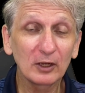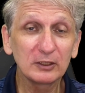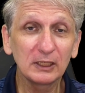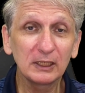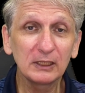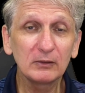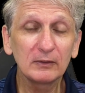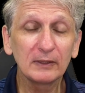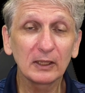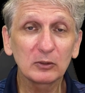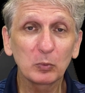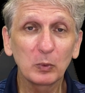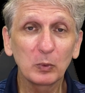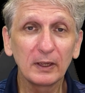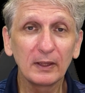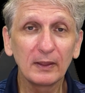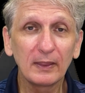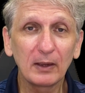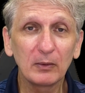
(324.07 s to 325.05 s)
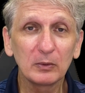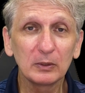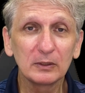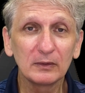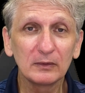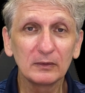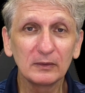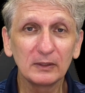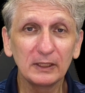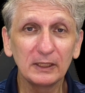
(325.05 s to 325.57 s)
the direction of
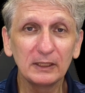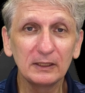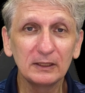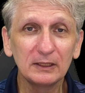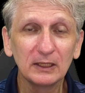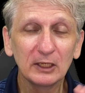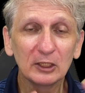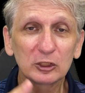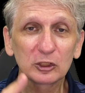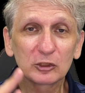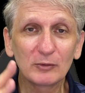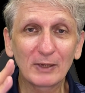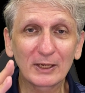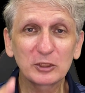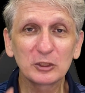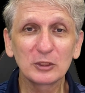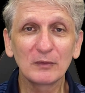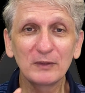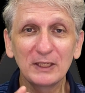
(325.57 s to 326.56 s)
the internet would be going